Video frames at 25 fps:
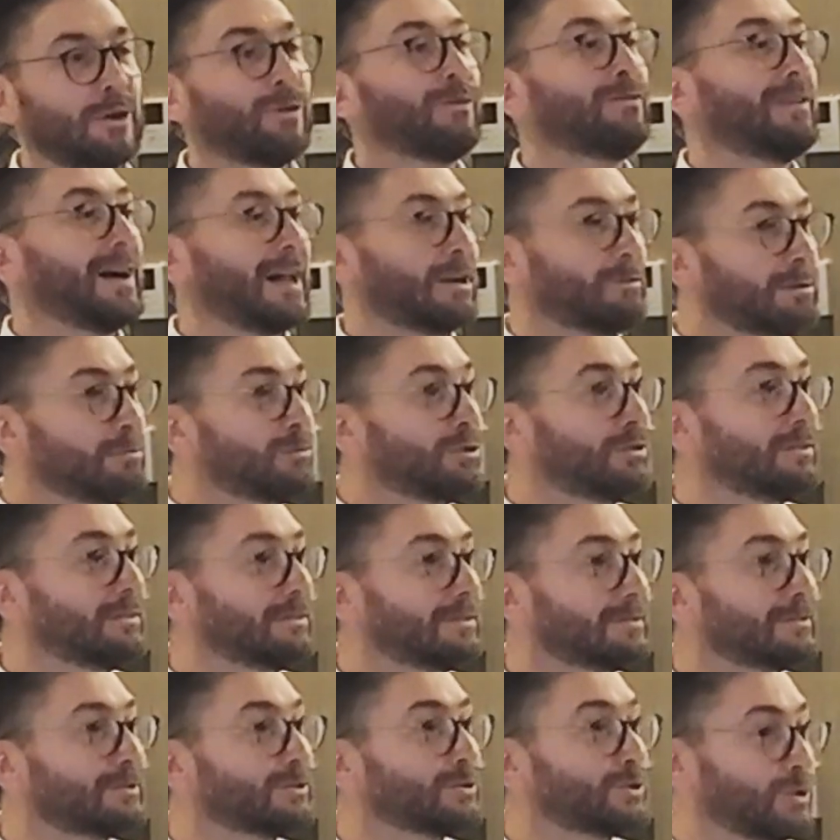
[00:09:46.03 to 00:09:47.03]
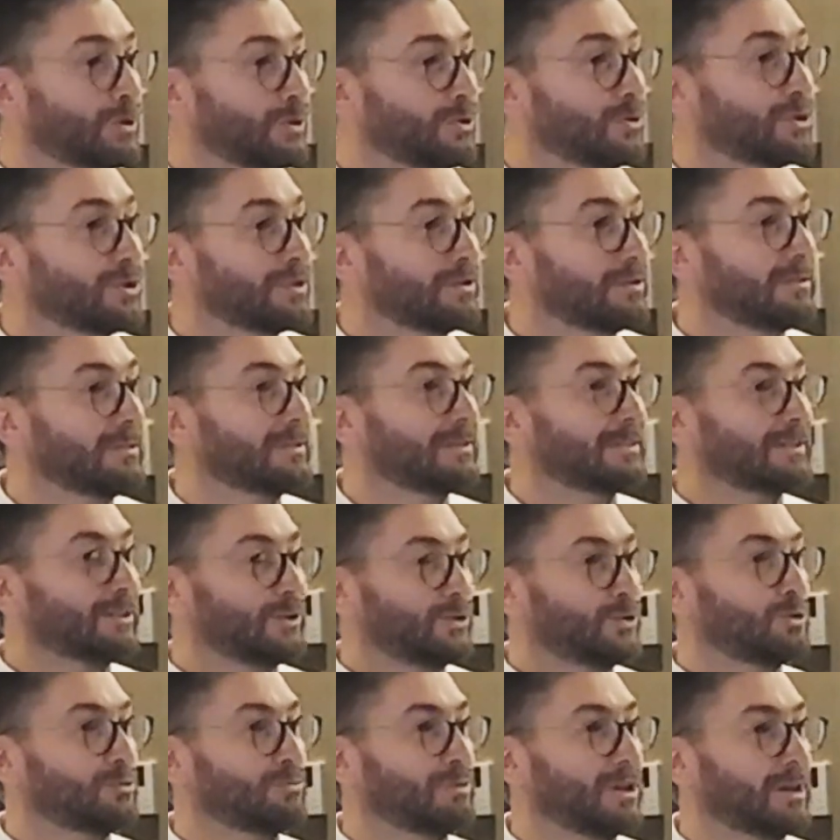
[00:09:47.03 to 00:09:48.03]
valuable solution
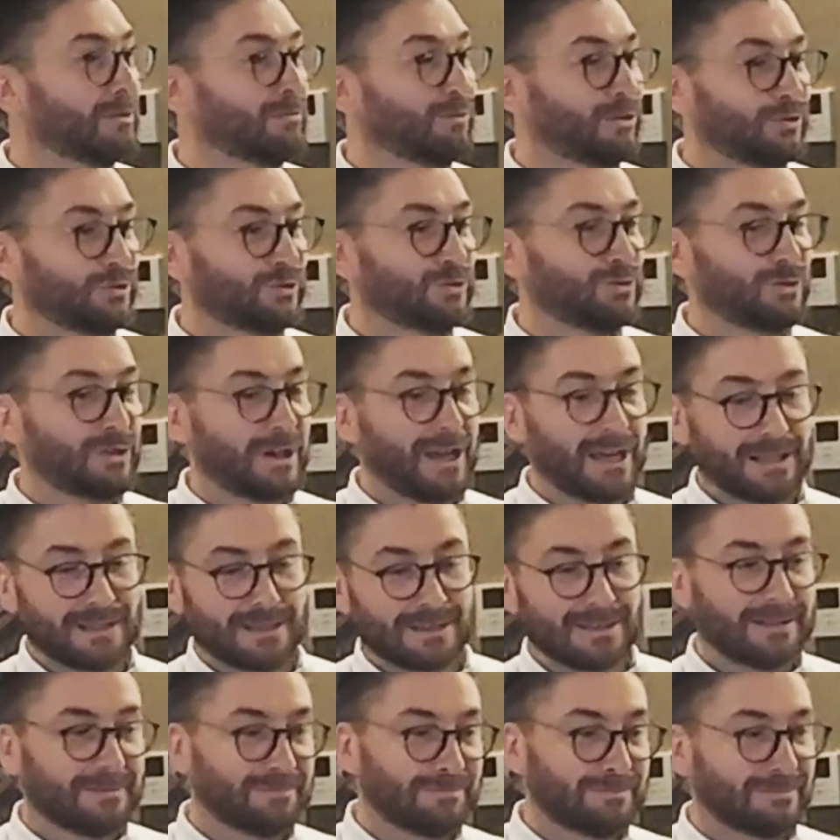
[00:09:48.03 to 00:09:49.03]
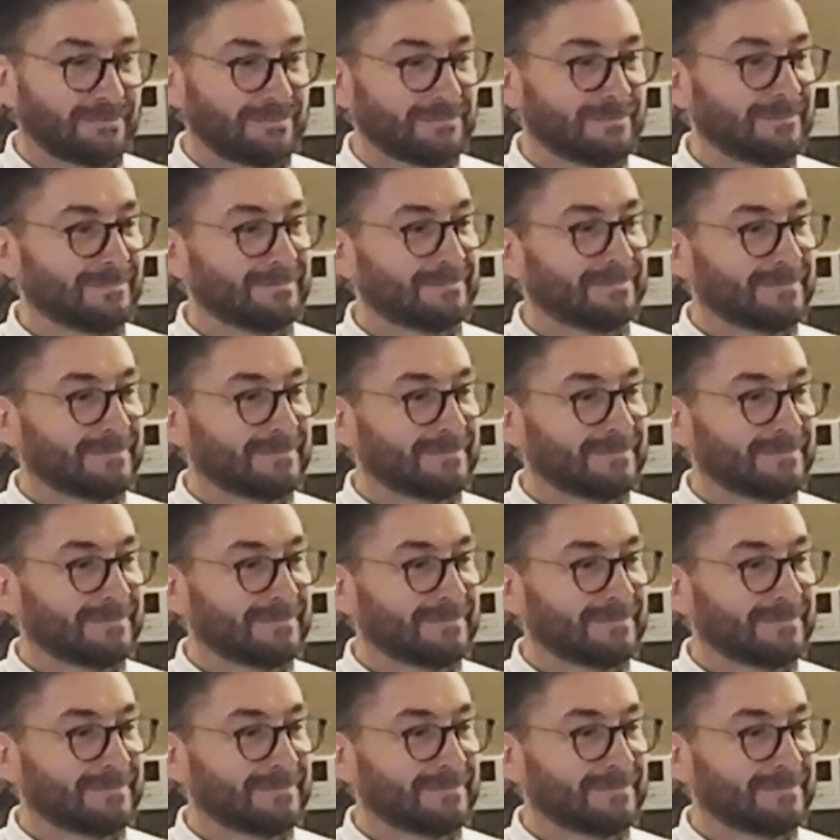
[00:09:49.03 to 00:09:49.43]
to be able to get some